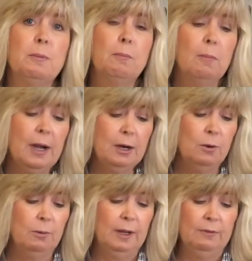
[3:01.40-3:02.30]
be
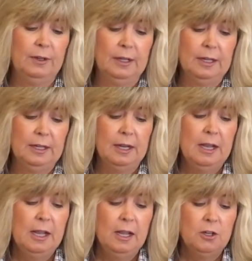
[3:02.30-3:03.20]
microwaving it
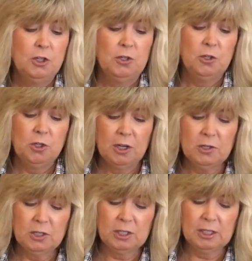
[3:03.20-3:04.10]
to
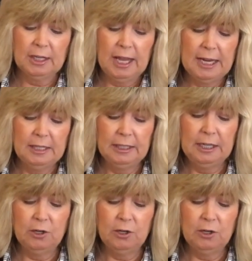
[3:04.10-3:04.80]
just slightly